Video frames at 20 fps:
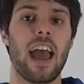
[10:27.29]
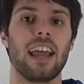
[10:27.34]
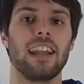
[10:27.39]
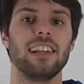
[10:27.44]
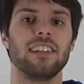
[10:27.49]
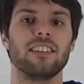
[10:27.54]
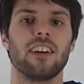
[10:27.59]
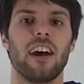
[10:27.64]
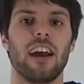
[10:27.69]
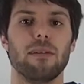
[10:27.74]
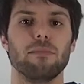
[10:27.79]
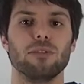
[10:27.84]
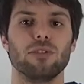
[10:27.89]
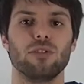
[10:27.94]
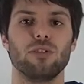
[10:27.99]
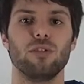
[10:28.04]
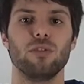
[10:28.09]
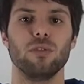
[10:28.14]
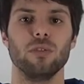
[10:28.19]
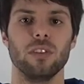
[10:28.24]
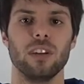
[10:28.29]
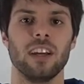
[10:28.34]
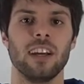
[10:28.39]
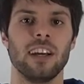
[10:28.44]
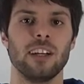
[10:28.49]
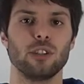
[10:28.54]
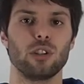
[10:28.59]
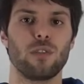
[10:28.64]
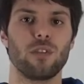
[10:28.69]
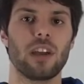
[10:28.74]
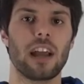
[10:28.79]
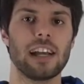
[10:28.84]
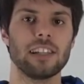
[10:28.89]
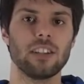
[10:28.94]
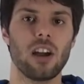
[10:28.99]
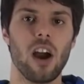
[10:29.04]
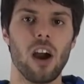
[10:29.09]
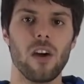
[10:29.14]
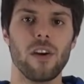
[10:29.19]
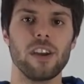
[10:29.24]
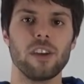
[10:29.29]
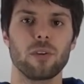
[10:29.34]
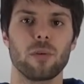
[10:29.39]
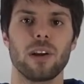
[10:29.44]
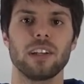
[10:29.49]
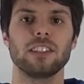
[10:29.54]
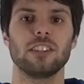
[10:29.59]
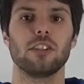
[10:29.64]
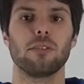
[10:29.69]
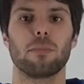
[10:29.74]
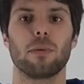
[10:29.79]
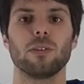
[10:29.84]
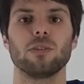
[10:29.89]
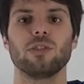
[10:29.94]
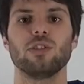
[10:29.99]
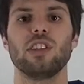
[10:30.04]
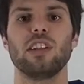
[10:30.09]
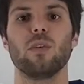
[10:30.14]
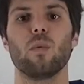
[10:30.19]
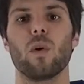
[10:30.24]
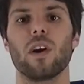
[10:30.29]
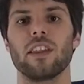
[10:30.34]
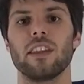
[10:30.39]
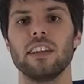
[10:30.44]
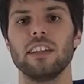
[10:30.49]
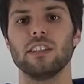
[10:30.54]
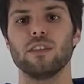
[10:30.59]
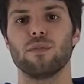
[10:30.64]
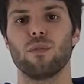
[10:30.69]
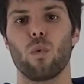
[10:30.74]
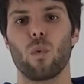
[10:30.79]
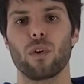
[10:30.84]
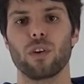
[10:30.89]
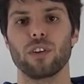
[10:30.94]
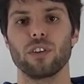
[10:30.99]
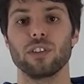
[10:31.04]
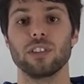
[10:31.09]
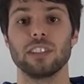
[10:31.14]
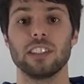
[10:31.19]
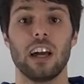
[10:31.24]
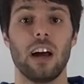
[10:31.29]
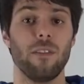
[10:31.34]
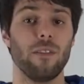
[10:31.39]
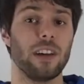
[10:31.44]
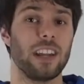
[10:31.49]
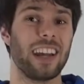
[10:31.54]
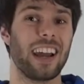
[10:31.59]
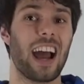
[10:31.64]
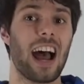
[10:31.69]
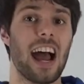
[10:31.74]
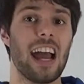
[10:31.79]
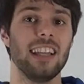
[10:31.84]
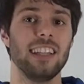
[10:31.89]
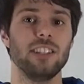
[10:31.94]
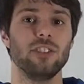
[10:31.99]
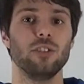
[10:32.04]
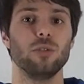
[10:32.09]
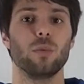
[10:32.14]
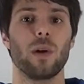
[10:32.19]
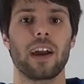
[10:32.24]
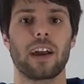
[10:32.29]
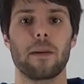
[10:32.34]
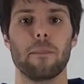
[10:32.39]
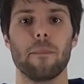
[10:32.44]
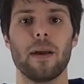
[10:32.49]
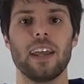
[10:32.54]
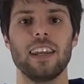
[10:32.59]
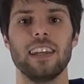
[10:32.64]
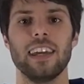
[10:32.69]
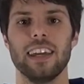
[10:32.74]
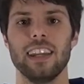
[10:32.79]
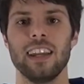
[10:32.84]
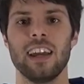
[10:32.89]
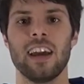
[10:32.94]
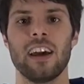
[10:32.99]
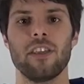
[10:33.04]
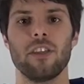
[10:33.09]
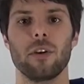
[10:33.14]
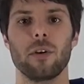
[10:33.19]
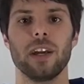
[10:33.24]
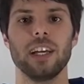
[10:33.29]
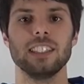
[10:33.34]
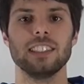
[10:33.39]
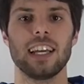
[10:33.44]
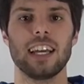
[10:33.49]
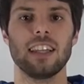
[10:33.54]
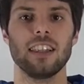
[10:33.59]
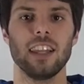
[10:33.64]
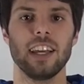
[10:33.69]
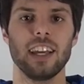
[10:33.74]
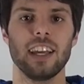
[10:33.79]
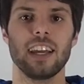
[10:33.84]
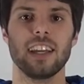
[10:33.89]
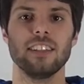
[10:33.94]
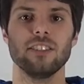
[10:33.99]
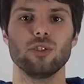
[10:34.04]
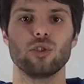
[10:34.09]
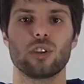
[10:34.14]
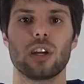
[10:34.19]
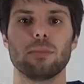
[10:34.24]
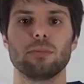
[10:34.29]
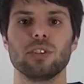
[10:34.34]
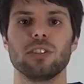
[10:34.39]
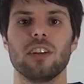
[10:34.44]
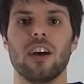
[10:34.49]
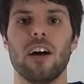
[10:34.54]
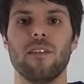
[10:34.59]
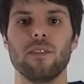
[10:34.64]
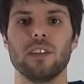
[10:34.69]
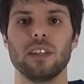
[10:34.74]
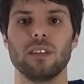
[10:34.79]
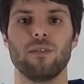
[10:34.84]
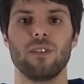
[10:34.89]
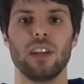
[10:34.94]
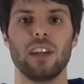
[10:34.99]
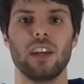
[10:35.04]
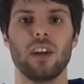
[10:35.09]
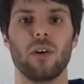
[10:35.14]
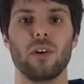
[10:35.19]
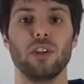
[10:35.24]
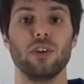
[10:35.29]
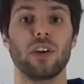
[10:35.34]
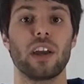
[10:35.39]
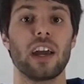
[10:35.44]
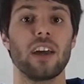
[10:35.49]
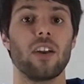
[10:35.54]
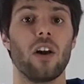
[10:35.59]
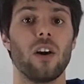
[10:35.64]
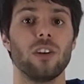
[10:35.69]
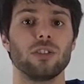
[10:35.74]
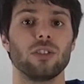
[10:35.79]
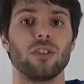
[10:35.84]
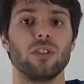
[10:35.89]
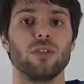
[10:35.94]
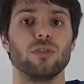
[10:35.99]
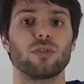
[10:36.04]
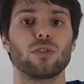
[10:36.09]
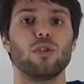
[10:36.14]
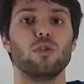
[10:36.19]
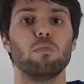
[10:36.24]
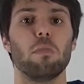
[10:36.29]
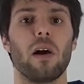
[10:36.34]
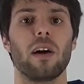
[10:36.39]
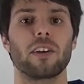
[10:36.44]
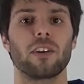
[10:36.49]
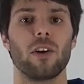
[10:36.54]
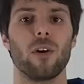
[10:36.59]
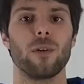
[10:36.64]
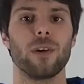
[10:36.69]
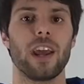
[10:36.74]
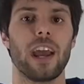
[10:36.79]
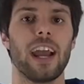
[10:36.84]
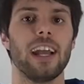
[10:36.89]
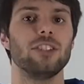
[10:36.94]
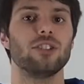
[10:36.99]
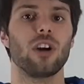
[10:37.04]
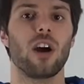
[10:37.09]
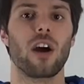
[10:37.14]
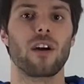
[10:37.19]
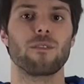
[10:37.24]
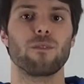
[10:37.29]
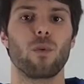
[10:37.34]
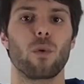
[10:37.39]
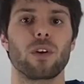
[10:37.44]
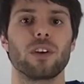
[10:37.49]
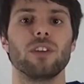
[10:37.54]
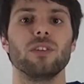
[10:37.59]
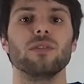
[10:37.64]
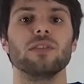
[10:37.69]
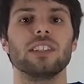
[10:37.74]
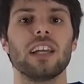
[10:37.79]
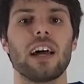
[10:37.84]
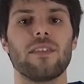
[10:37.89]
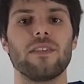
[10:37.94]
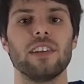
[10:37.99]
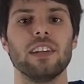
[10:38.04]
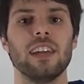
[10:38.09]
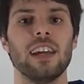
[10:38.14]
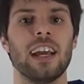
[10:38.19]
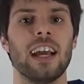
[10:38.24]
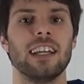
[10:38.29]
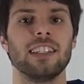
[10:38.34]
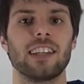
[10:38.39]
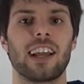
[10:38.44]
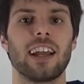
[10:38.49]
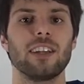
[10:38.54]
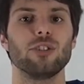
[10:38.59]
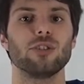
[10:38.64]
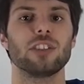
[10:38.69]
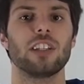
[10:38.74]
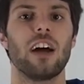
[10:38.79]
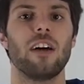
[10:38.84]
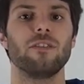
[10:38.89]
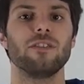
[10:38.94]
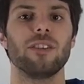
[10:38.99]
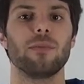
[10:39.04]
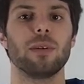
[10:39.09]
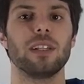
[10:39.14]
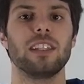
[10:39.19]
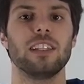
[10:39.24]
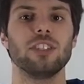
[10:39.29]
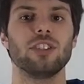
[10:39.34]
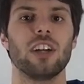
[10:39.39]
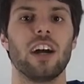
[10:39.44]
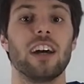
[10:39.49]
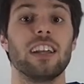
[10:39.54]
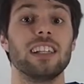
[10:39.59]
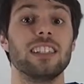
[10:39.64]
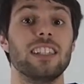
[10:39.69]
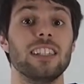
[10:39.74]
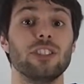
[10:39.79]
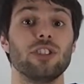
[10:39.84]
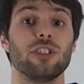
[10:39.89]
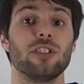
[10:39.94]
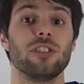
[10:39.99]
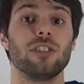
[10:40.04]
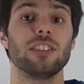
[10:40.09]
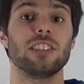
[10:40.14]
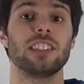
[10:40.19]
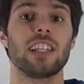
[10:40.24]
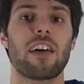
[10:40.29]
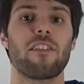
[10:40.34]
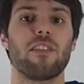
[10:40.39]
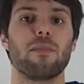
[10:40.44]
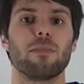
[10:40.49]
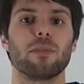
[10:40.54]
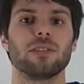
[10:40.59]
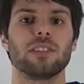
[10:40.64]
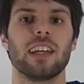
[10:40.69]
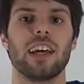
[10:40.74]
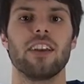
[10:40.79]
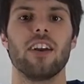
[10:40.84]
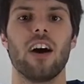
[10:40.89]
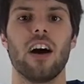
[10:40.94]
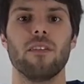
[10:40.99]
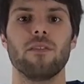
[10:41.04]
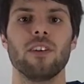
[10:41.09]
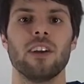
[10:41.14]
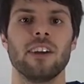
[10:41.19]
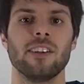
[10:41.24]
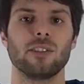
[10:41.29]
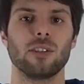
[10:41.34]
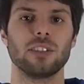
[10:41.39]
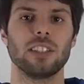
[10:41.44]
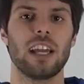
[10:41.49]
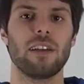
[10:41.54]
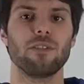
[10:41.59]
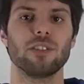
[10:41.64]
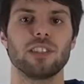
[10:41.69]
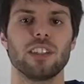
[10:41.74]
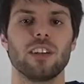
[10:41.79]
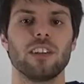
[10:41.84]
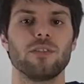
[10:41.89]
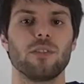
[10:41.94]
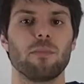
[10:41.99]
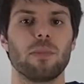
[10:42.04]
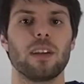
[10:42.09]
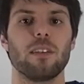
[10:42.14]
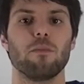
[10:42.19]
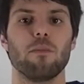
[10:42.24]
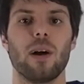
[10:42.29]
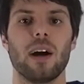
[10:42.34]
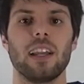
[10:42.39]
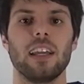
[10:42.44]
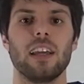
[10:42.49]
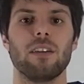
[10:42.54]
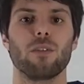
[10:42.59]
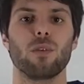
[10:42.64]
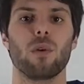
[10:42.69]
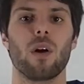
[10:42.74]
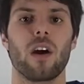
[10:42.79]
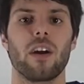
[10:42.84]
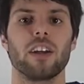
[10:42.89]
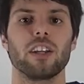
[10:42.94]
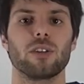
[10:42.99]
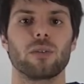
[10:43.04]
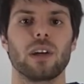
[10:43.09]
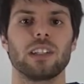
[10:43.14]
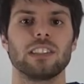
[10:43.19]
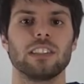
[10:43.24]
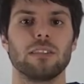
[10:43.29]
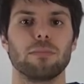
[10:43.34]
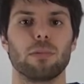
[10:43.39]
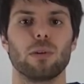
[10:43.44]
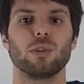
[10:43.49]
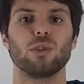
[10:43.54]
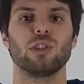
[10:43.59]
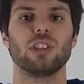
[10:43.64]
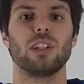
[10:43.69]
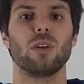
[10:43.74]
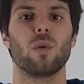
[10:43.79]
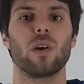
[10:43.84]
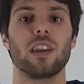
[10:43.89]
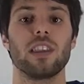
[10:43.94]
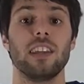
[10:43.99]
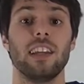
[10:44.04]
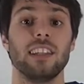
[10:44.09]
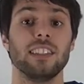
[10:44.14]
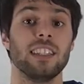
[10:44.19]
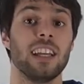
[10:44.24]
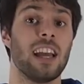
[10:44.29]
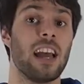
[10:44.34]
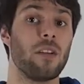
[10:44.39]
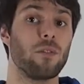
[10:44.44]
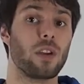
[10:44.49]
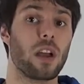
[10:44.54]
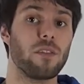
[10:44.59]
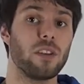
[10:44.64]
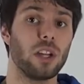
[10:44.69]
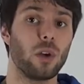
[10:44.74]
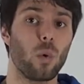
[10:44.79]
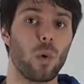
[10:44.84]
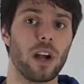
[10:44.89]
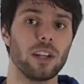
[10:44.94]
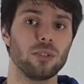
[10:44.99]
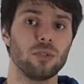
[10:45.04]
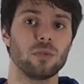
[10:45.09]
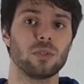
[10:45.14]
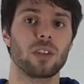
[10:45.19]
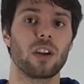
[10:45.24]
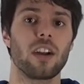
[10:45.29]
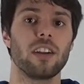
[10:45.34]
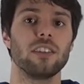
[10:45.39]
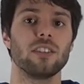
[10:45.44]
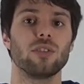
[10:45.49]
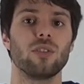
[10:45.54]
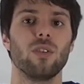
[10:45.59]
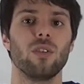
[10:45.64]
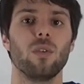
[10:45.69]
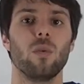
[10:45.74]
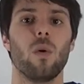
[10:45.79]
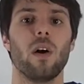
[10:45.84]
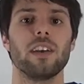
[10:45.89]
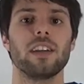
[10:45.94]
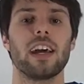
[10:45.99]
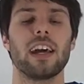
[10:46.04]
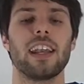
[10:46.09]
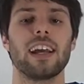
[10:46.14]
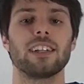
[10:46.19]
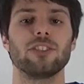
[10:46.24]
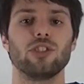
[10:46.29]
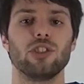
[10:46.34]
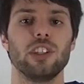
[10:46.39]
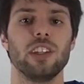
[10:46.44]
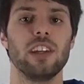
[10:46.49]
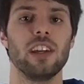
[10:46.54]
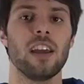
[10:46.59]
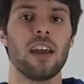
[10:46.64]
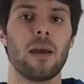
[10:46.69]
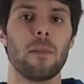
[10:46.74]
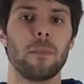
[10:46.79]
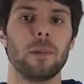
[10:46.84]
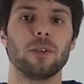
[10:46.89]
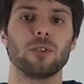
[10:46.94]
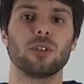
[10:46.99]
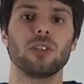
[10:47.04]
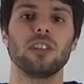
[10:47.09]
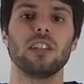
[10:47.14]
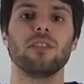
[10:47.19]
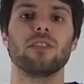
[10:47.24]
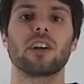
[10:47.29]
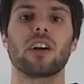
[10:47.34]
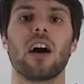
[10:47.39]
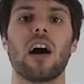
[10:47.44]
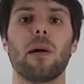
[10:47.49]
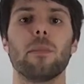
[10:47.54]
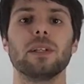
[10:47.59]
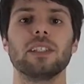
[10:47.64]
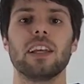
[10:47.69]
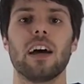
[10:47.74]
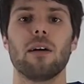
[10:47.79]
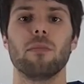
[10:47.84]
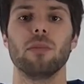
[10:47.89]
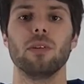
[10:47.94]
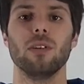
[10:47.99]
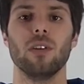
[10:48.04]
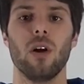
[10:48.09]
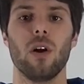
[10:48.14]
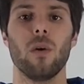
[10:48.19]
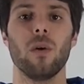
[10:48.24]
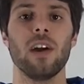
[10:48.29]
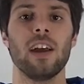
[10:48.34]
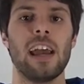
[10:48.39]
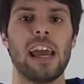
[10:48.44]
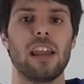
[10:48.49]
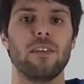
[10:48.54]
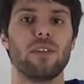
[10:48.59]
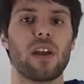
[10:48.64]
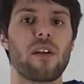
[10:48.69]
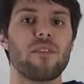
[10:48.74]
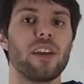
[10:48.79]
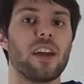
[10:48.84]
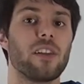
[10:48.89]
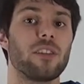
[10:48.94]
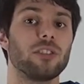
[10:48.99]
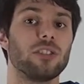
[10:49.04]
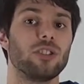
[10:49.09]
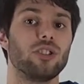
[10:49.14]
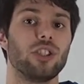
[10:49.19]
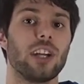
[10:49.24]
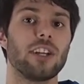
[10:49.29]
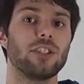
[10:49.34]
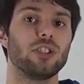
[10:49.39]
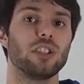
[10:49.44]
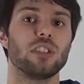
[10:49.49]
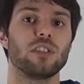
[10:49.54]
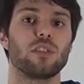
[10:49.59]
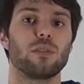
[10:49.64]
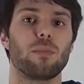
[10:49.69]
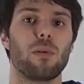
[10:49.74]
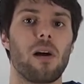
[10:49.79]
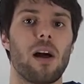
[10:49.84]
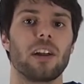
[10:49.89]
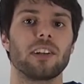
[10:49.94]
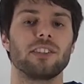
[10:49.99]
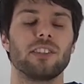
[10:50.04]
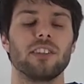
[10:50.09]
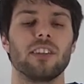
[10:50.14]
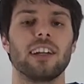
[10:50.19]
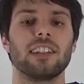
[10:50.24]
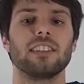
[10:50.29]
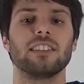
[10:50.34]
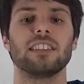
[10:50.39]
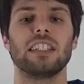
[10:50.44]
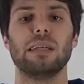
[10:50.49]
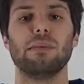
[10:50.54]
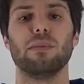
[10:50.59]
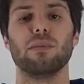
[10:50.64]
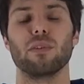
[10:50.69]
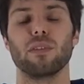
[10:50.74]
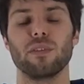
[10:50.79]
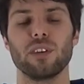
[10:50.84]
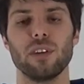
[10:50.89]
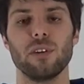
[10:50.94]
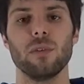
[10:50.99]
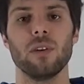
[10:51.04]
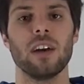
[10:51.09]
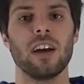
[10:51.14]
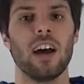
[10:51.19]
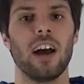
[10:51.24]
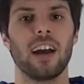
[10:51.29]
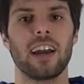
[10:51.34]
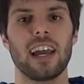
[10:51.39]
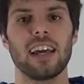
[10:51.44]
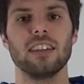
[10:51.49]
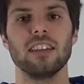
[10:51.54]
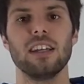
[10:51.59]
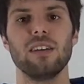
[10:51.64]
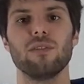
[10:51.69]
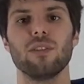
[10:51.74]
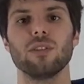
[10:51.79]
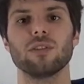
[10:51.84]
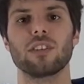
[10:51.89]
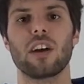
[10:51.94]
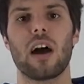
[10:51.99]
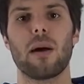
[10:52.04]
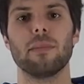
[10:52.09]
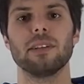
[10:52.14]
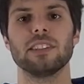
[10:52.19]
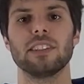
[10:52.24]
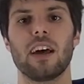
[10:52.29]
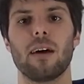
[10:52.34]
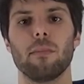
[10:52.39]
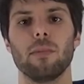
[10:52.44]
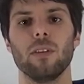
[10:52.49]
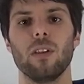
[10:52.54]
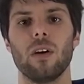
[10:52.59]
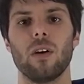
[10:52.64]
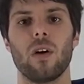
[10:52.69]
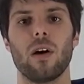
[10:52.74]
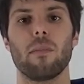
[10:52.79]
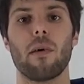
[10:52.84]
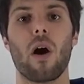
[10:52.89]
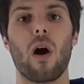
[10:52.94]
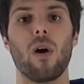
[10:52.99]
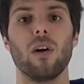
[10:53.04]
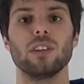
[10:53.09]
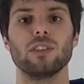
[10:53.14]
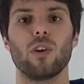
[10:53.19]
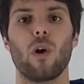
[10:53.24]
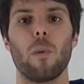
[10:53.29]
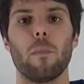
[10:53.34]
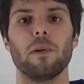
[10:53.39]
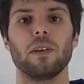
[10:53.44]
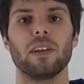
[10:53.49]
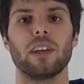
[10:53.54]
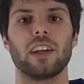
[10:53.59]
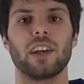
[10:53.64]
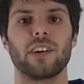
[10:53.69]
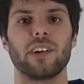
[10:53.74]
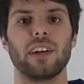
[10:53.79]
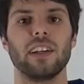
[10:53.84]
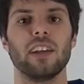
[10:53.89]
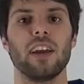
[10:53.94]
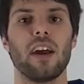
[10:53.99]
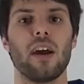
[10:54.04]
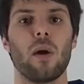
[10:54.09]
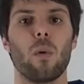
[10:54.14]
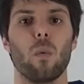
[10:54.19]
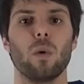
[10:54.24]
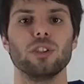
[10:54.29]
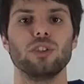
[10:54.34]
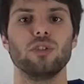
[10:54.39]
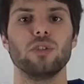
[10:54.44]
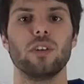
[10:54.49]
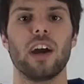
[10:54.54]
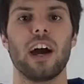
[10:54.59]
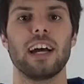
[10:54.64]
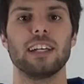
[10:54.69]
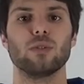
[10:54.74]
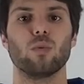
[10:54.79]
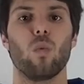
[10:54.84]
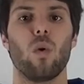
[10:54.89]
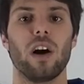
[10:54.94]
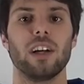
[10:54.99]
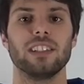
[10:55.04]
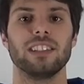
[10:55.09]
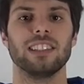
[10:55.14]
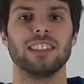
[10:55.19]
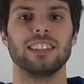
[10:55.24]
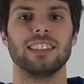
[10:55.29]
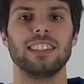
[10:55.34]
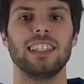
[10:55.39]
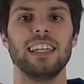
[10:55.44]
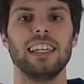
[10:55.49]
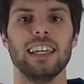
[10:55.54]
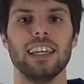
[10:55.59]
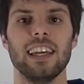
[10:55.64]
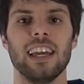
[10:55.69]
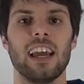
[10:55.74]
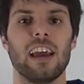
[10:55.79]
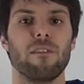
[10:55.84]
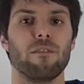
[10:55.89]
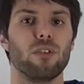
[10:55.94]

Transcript: anytime soon. So if you guys are interested in purchasing one of these for yourself, and I highly do recommend it, there is a link in the description of this video, and you can also use coupon code HR4U7 to get yourself an additional 7% off. So save yourself a bit of money if you are interested in purchasing one of these. If you have any questions regarding the TotalOne NXG, be sure to leave a comment down below. If you have any other suggestions for products you'd like to see me review, again, leave those comments down below. I'm always open to hearing what you guys want to see.